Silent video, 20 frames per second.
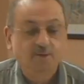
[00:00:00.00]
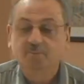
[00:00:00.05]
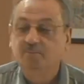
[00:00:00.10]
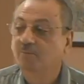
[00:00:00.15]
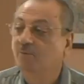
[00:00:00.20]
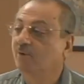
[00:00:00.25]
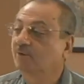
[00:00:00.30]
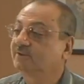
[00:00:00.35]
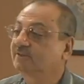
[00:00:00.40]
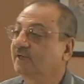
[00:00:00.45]

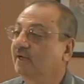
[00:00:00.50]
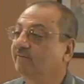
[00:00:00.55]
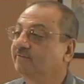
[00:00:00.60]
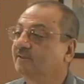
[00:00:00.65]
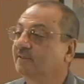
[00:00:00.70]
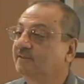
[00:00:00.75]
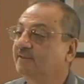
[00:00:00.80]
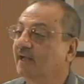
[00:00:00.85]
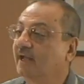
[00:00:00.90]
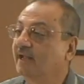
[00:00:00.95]
most of
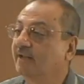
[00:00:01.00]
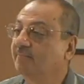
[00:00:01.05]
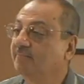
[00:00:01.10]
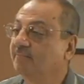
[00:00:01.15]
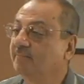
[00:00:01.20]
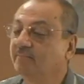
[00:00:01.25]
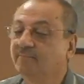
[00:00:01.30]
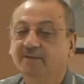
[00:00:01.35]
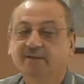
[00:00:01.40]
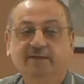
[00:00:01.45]
the time
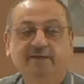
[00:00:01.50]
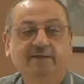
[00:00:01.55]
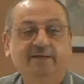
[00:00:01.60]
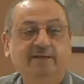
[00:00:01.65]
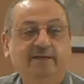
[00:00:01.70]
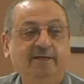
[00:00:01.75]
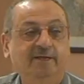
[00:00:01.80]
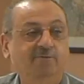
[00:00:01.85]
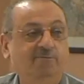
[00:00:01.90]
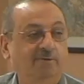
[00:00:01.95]

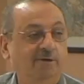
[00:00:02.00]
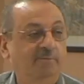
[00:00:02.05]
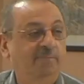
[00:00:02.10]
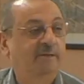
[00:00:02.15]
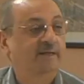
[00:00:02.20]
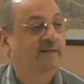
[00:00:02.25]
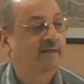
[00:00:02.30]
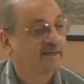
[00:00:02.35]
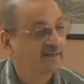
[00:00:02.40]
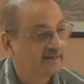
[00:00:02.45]
it will
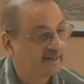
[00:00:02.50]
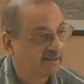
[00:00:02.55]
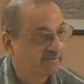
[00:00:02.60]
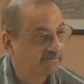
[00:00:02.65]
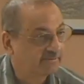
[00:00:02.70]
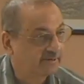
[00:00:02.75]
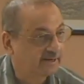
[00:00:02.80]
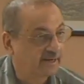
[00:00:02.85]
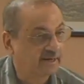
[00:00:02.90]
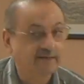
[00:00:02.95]
be
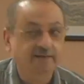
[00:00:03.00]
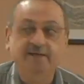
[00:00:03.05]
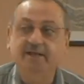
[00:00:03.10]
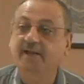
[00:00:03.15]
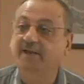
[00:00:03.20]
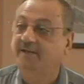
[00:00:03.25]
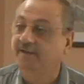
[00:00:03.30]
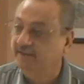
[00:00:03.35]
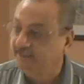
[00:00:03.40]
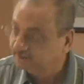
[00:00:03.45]
indefinite.
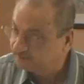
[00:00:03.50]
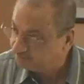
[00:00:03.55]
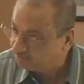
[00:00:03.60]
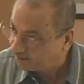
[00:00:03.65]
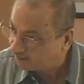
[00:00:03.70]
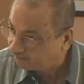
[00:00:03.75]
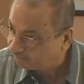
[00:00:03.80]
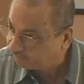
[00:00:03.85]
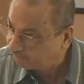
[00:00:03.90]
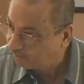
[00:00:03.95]
It is
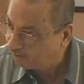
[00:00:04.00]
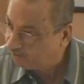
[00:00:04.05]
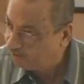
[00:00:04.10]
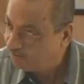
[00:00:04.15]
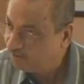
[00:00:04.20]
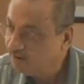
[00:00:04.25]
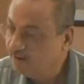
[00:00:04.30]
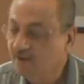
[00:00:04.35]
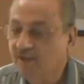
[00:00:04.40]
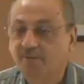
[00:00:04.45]
marfu,
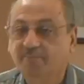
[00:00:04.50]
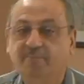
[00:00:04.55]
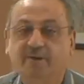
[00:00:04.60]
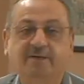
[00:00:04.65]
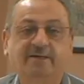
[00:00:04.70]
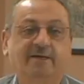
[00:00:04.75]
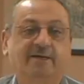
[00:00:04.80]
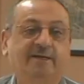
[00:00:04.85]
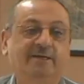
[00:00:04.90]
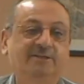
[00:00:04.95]

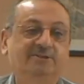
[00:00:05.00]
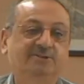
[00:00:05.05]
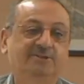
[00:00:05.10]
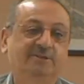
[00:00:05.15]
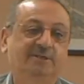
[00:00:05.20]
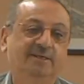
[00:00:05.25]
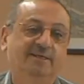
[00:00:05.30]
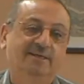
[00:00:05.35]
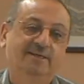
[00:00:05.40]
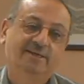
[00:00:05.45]
but it is
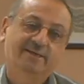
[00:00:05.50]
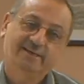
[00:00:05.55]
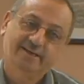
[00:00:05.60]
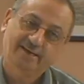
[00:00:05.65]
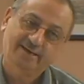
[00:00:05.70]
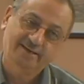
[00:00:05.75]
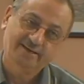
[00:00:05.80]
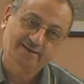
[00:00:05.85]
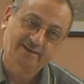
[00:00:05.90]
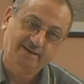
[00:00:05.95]

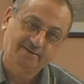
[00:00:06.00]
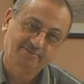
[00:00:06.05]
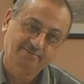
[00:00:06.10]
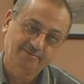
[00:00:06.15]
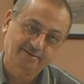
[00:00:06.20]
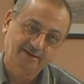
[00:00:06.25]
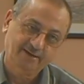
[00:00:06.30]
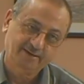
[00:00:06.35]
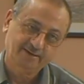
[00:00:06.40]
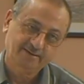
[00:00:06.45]

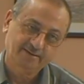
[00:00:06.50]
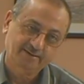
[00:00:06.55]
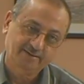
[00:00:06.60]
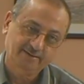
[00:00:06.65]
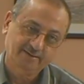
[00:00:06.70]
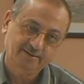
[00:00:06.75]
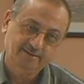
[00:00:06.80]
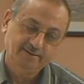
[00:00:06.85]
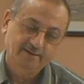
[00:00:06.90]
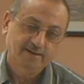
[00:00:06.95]
indefinite.
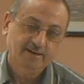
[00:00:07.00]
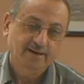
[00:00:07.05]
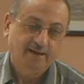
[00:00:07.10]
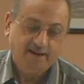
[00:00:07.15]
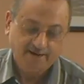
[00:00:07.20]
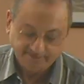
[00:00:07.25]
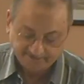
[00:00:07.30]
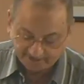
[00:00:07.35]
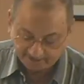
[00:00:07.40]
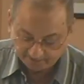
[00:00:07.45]

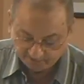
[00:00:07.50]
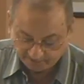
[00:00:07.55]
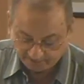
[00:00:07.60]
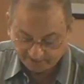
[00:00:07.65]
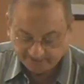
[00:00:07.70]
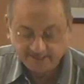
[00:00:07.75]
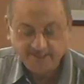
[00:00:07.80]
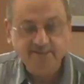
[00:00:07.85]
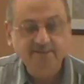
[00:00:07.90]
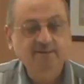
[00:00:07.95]
And then we
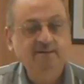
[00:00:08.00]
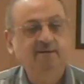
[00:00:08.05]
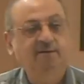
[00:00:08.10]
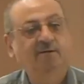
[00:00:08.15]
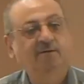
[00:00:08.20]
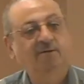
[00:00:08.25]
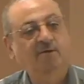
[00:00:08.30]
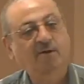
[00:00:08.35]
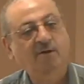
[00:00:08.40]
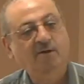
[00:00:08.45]
did
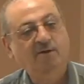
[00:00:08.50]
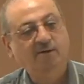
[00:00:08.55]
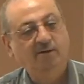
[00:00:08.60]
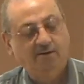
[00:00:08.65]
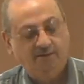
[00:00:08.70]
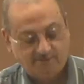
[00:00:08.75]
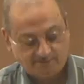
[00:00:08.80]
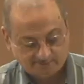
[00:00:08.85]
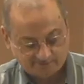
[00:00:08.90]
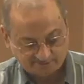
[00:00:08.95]

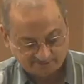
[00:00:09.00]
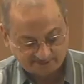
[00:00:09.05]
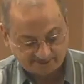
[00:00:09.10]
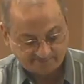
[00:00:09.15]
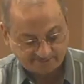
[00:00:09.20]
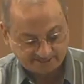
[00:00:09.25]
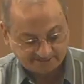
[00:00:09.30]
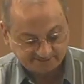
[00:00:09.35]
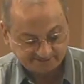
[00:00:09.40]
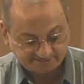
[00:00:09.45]

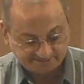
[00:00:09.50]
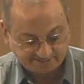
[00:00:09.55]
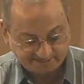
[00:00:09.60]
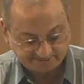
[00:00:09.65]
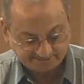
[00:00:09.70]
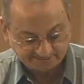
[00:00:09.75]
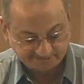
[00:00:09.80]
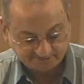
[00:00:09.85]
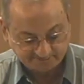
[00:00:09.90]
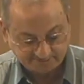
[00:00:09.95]
some
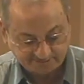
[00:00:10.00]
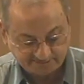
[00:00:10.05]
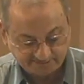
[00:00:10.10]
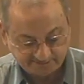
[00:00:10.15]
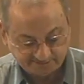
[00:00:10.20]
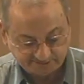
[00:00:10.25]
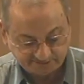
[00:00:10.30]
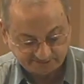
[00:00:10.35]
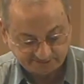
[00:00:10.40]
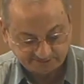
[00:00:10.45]
exercises, brothers
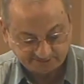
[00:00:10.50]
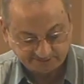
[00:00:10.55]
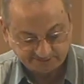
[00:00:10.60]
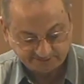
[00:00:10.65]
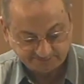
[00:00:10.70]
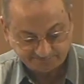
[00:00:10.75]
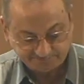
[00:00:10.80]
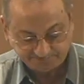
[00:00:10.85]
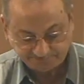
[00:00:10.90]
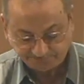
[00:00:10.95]
and sisters.